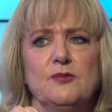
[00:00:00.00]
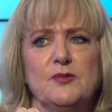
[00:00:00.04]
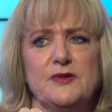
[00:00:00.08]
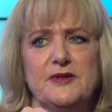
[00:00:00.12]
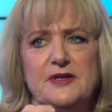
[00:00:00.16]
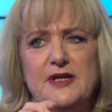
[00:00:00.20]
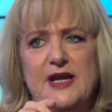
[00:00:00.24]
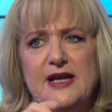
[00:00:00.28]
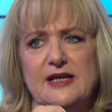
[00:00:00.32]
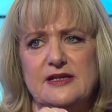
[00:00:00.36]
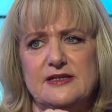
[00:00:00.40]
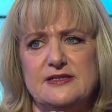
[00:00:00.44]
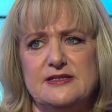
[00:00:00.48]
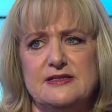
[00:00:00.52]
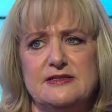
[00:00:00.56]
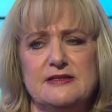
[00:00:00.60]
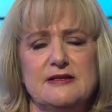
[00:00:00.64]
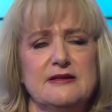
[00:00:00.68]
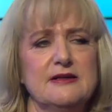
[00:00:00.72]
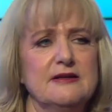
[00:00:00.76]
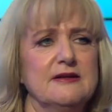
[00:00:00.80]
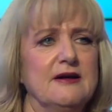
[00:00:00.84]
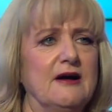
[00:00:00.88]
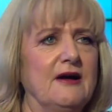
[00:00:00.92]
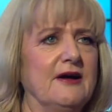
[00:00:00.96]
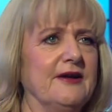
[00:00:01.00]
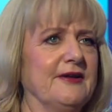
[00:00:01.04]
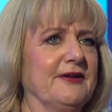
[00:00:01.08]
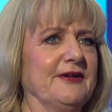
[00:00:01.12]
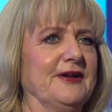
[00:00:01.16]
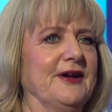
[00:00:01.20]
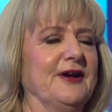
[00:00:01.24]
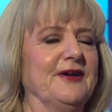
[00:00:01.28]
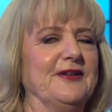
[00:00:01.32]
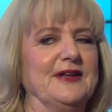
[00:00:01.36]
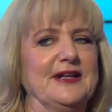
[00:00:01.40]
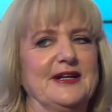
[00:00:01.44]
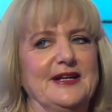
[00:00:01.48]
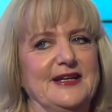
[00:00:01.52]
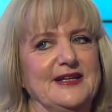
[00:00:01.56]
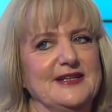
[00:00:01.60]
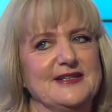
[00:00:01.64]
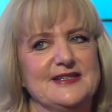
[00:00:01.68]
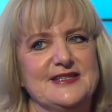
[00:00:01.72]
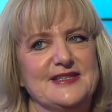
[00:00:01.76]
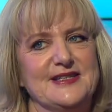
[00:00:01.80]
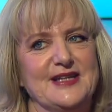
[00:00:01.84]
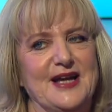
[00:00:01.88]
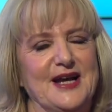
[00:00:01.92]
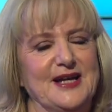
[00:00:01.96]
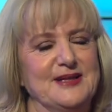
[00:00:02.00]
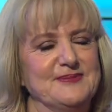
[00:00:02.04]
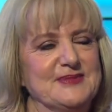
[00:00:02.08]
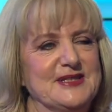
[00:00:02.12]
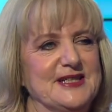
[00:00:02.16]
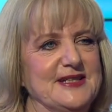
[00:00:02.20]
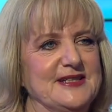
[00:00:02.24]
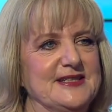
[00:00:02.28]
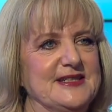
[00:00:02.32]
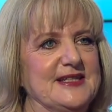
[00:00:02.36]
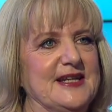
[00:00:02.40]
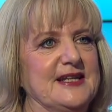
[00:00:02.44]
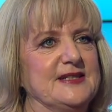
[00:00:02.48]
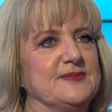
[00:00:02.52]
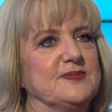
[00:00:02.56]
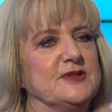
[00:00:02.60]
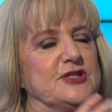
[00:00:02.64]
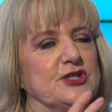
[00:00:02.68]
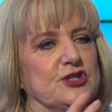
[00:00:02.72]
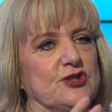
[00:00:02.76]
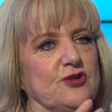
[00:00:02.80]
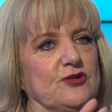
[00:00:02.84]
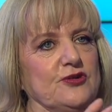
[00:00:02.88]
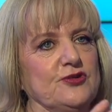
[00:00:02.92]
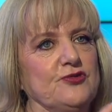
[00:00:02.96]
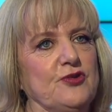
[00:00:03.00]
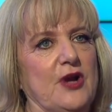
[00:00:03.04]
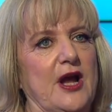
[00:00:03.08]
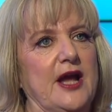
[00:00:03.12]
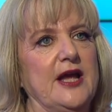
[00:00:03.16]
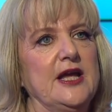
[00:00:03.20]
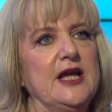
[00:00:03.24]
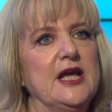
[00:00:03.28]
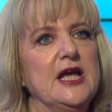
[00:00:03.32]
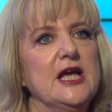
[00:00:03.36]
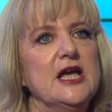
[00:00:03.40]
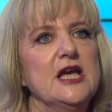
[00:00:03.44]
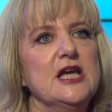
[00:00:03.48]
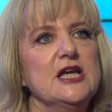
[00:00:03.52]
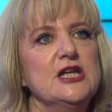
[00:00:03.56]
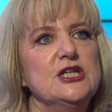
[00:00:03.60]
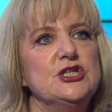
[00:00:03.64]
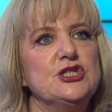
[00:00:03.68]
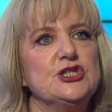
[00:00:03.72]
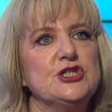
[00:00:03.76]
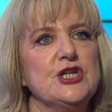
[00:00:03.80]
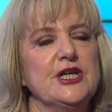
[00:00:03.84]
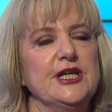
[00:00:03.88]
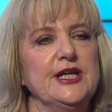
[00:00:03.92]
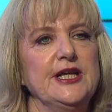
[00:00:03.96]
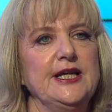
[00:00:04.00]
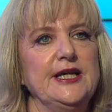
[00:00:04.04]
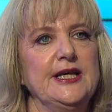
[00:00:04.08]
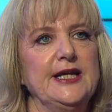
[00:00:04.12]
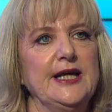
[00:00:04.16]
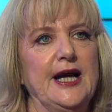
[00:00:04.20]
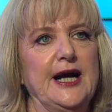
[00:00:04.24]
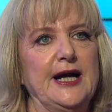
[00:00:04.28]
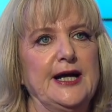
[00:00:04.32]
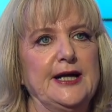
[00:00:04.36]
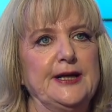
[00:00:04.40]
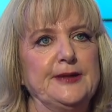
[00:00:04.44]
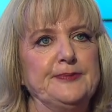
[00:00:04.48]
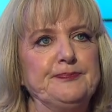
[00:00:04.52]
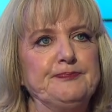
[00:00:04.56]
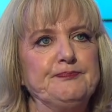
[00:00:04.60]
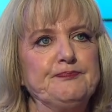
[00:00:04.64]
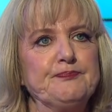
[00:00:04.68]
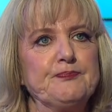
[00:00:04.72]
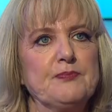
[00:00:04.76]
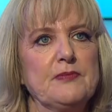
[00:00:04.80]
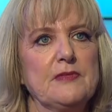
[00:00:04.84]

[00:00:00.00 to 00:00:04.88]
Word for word: with an X. I don't know the kids' names these days, but Zontre. She, um...